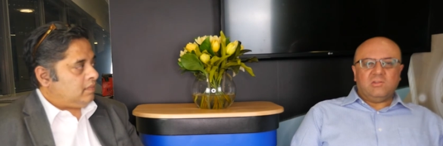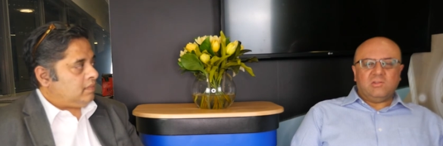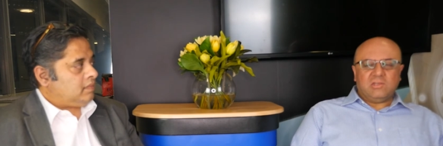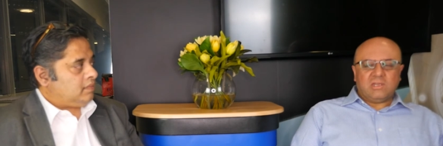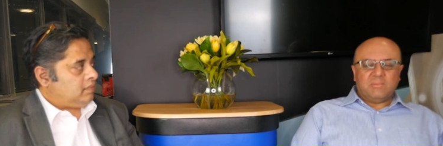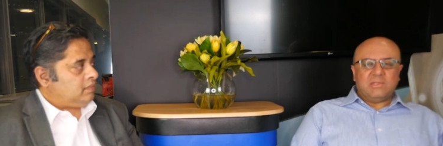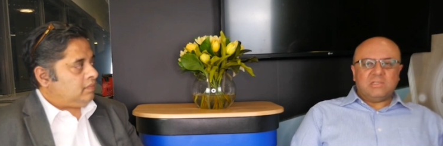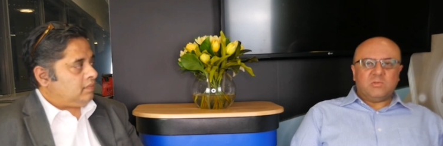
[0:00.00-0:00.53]

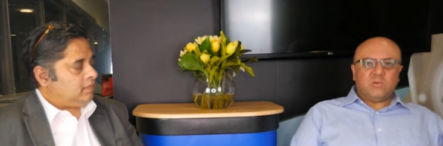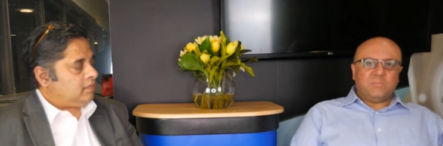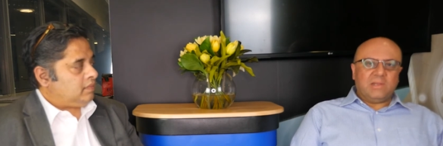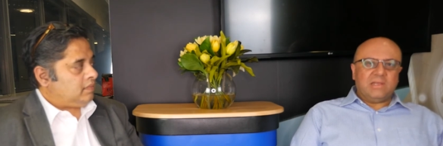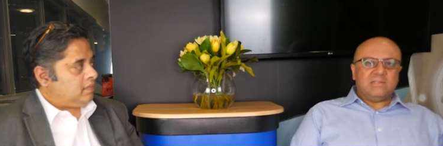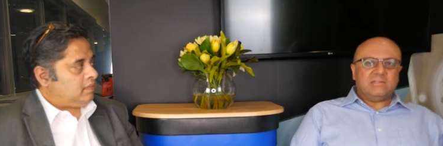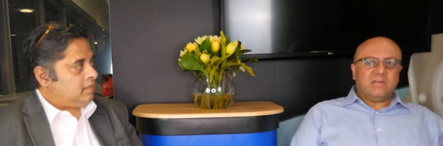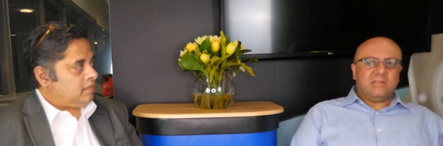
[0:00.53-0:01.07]
Speaker 1: you come into a
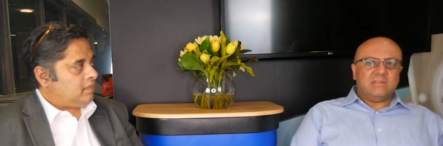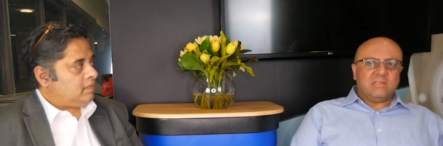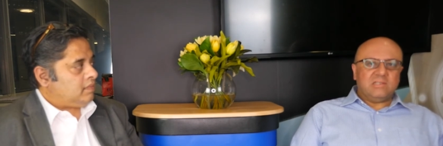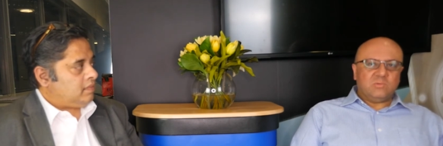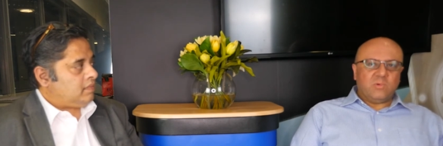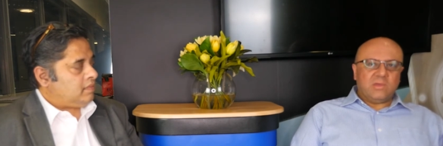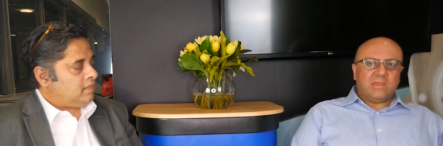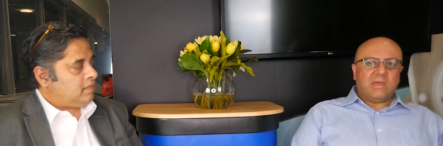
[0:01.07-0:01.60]
place like
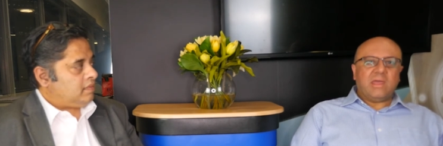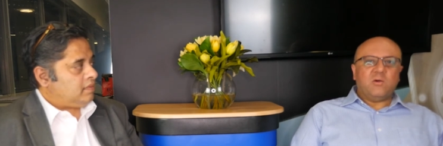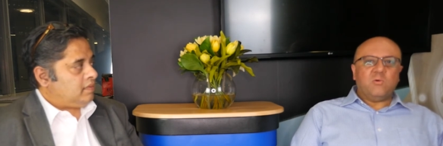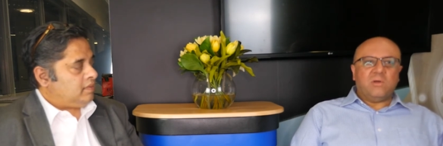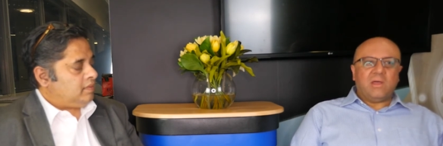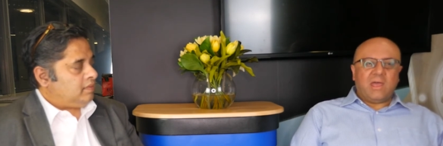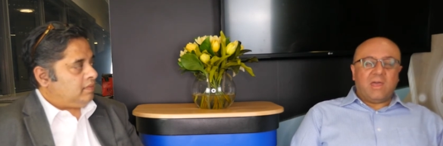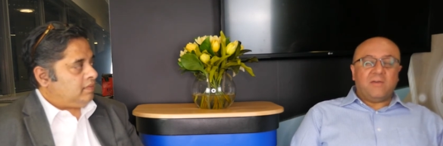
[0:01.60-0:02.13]
this where they
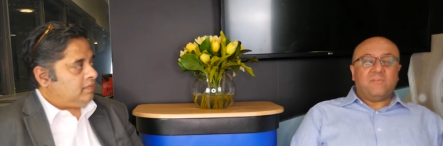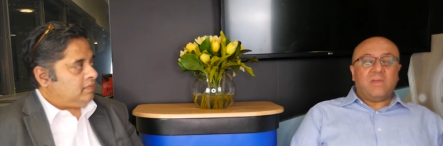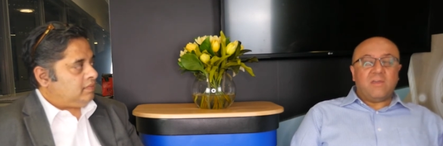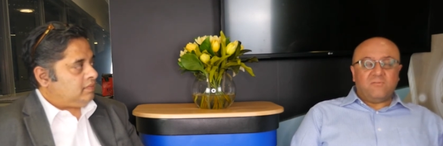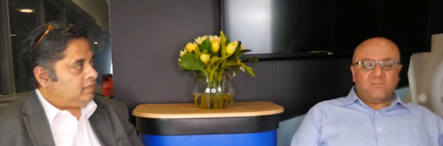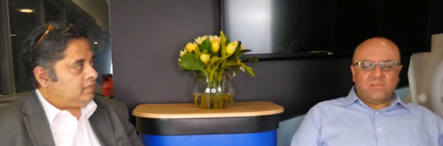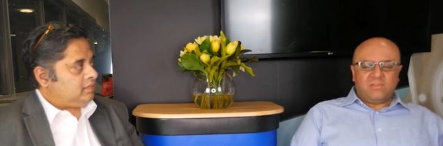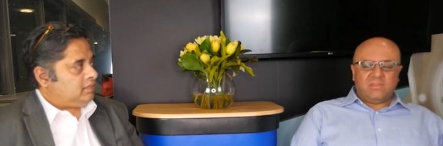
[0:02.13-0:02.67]
have
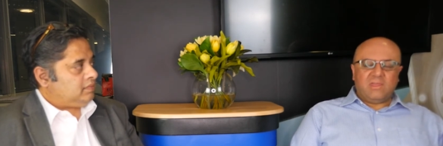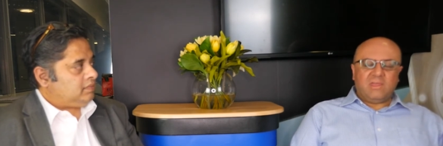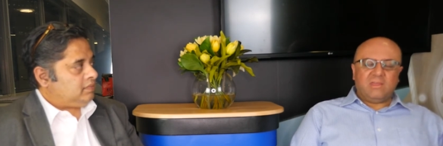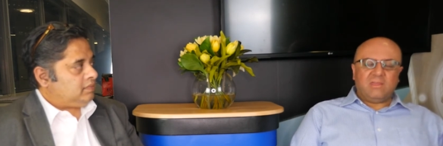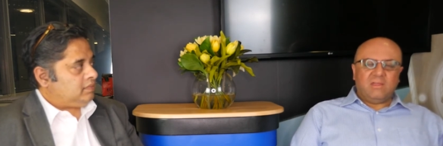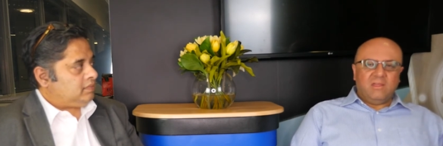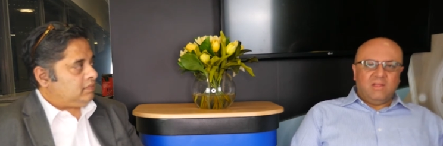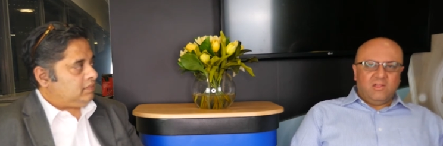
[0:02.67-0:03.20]

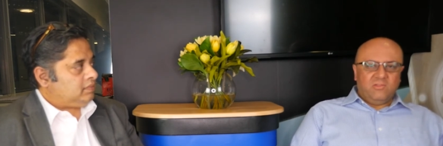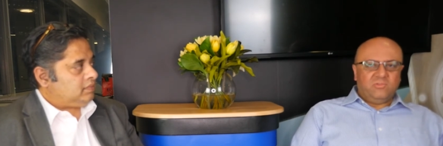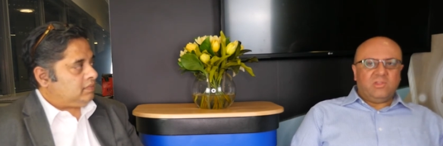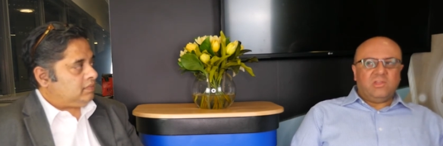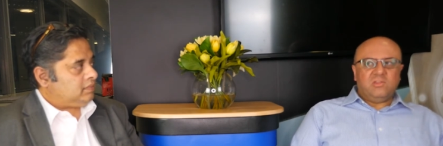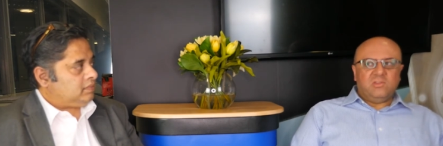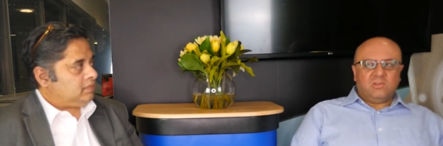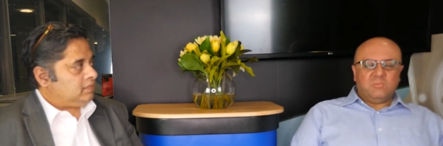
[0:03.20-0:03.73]
everything
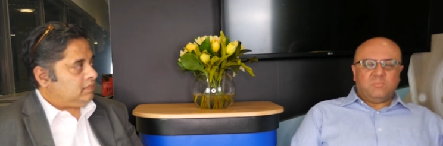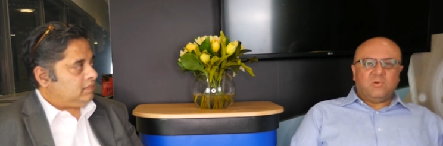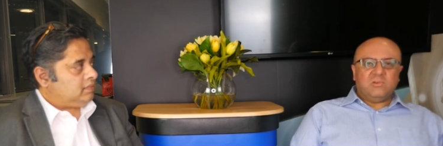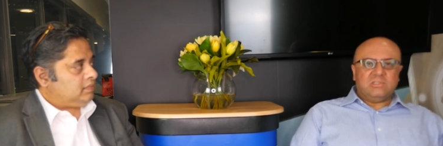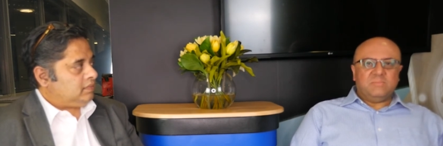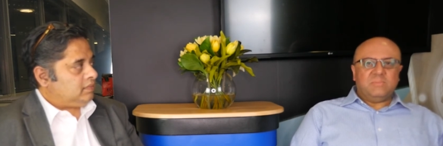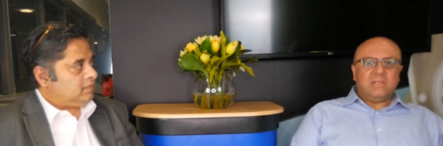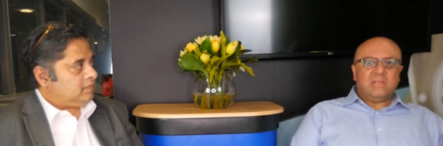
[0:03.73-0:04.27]
that you could
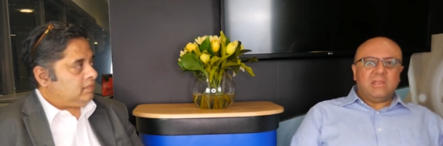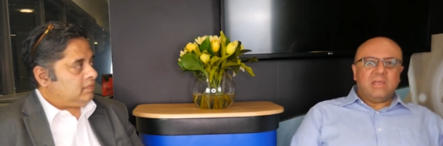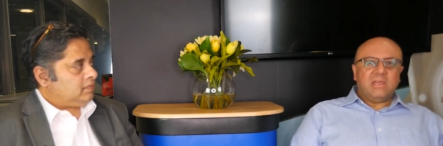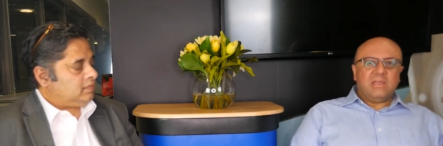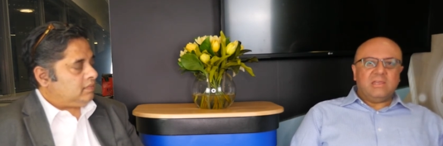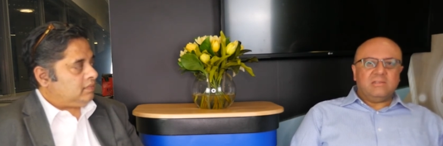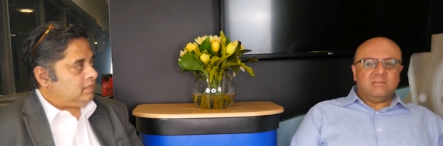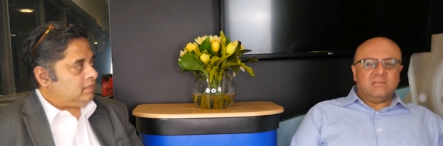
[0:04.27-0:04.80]
possibly
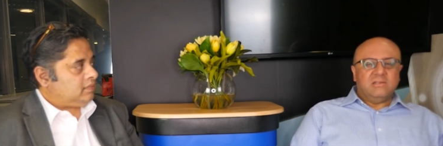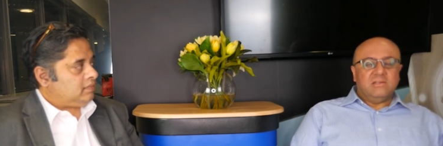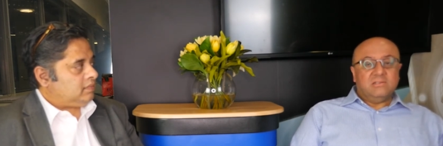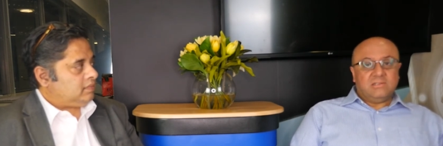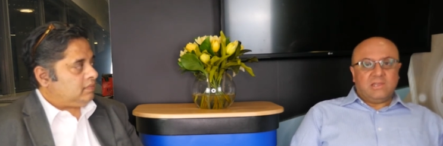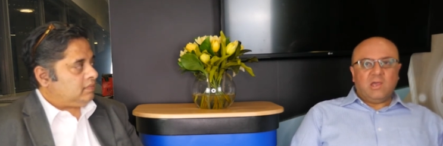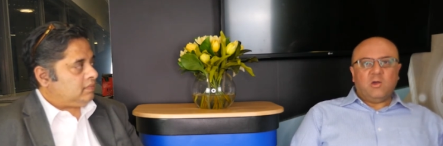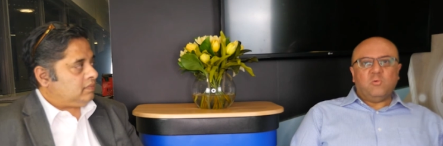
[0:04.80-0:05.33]
need
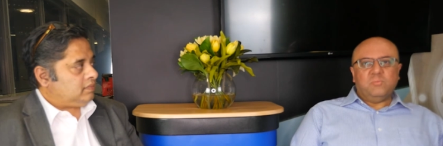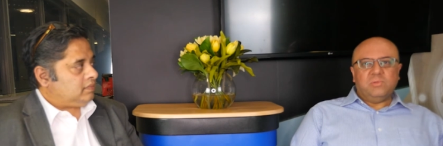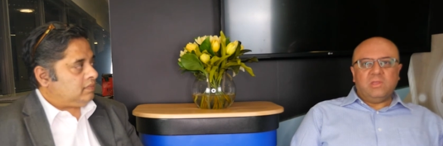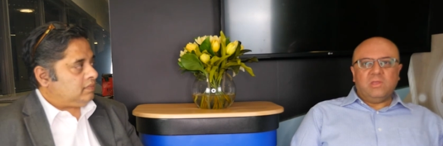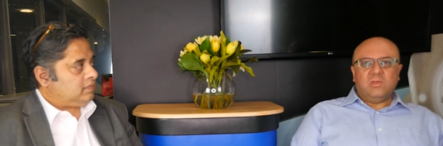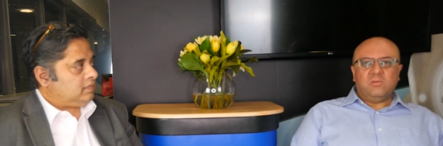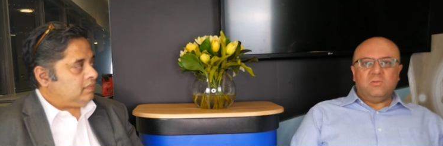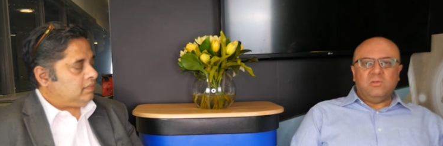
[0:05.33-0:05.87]
to
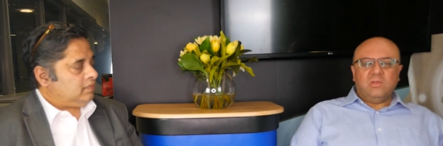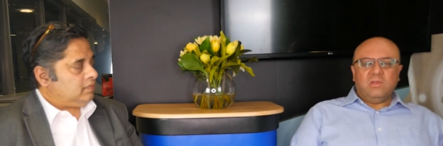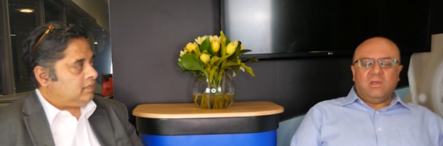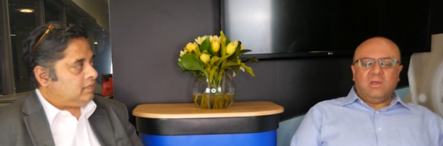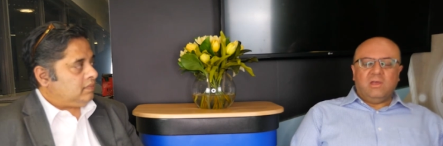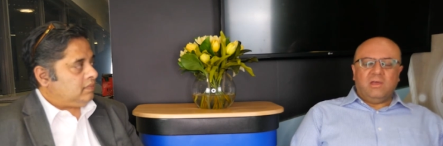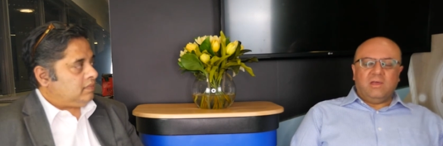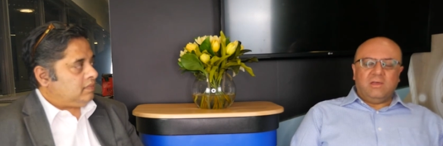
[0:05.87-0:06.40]
help you
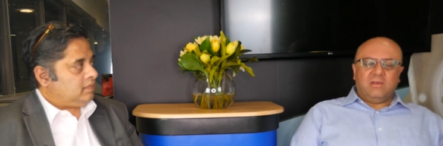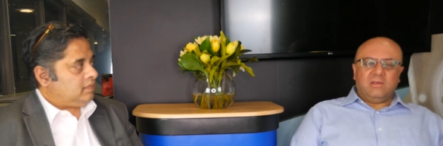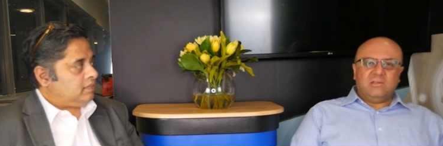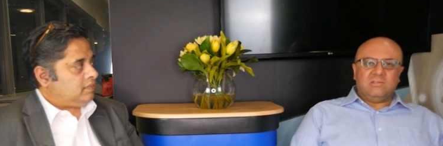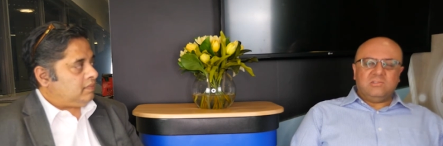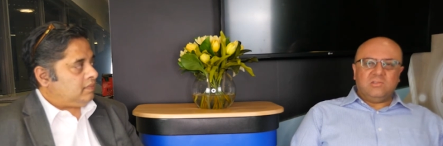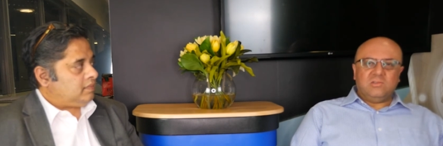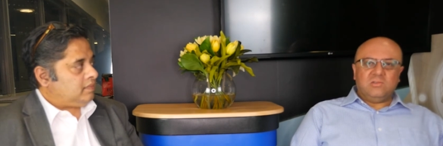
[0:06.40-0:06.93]

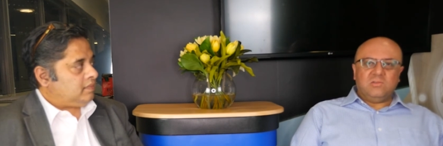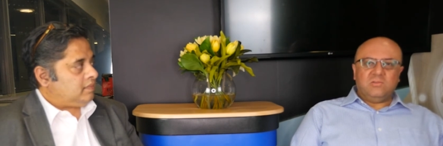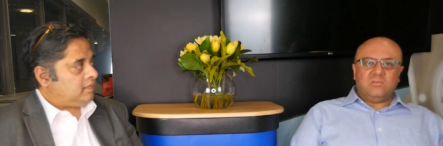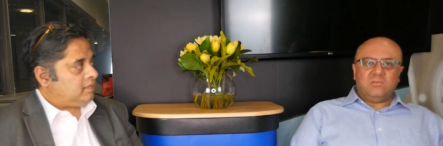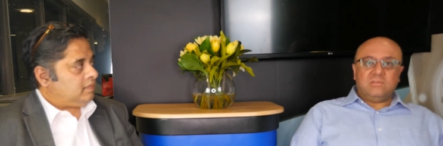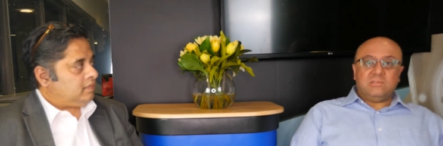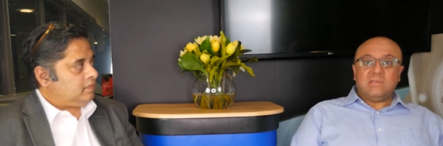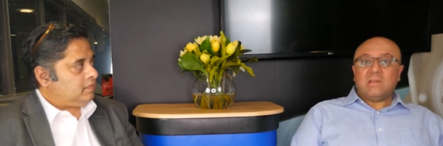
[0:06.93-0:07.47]
uh,
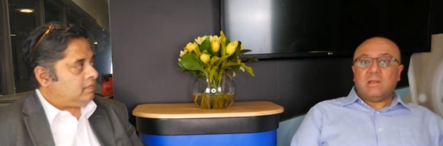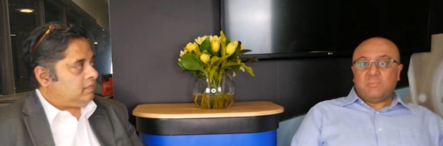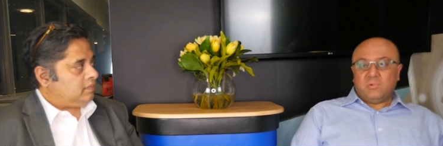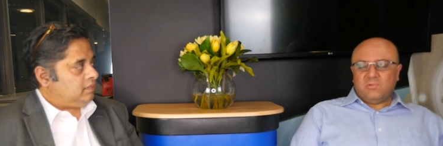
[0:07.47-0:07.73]
to set up a